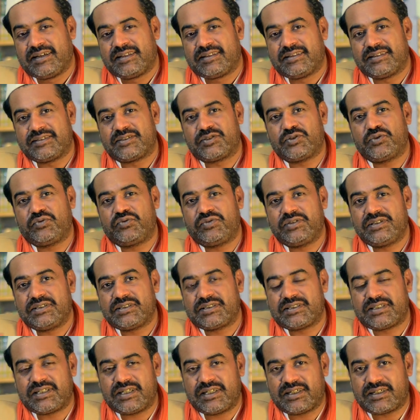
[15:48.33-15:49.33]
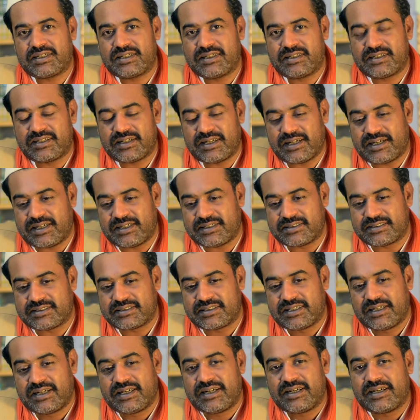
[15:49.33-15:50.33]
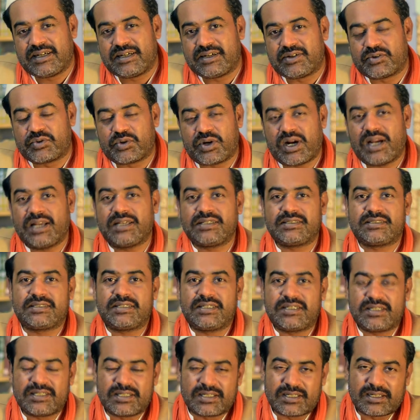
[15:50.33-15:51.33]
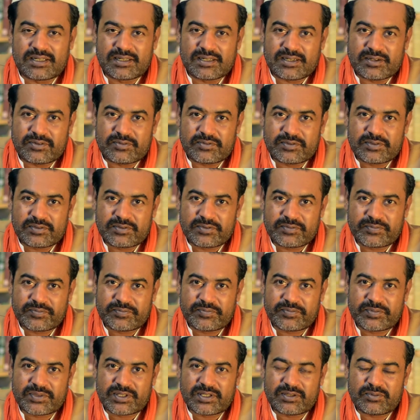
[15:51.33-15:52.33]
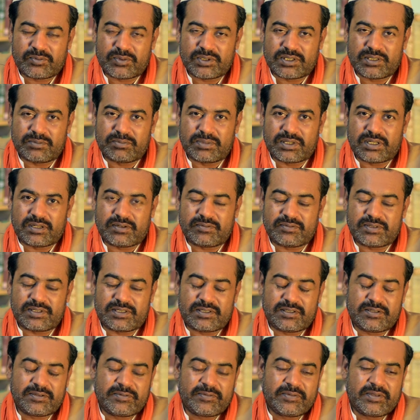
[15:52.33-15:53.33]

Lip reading: the Sufis take it as rising in love with the beloved.